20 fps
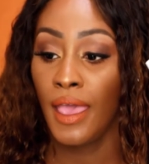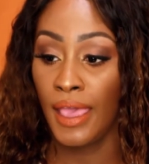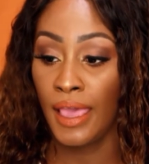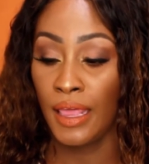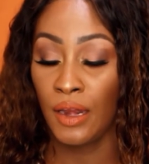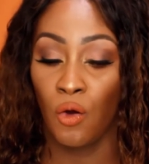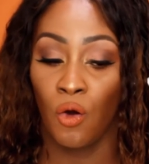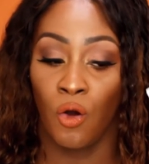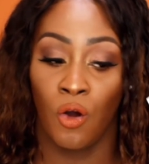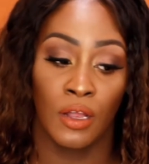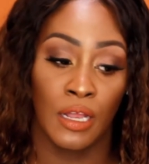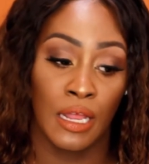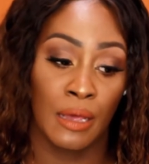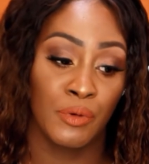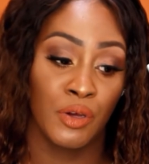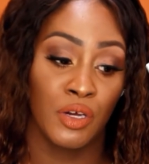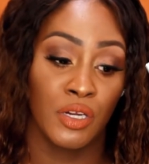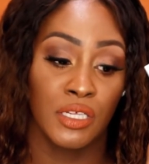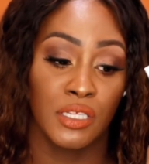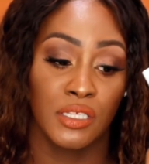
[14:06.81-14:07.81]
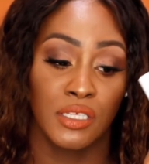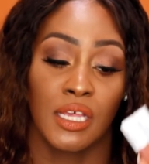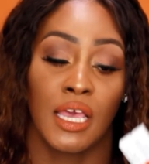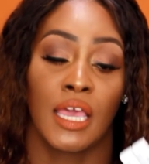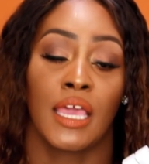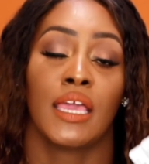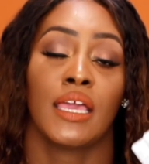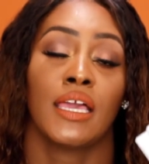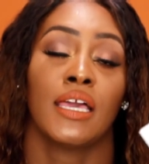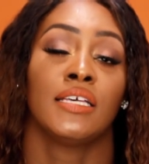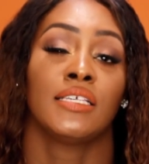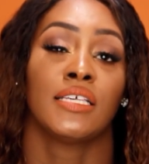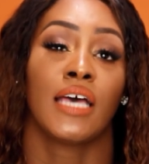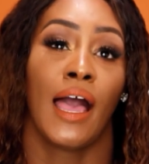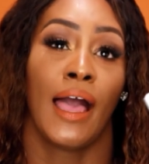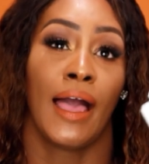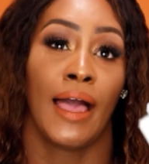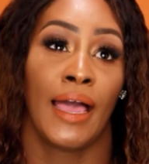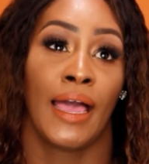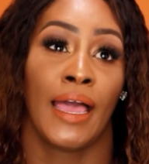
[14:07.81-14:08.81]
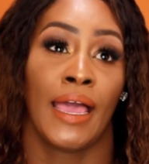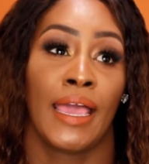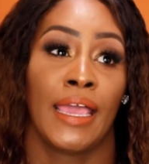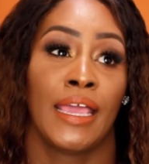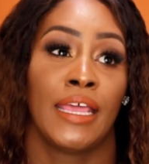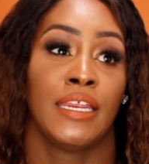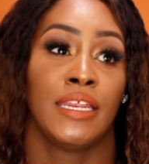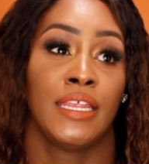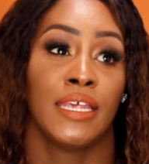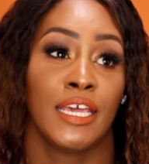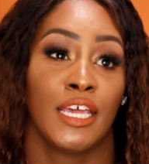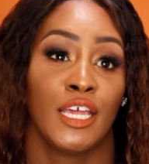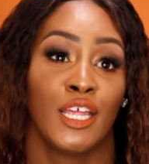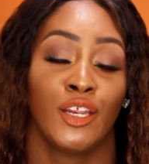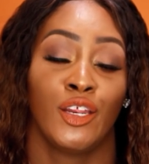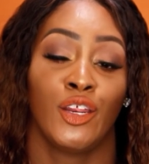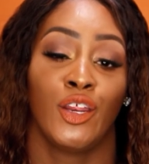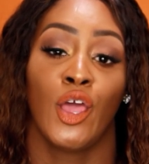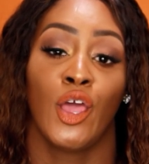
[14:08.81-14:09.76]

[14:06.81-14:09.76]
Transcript: And all I'm going to say is I didn't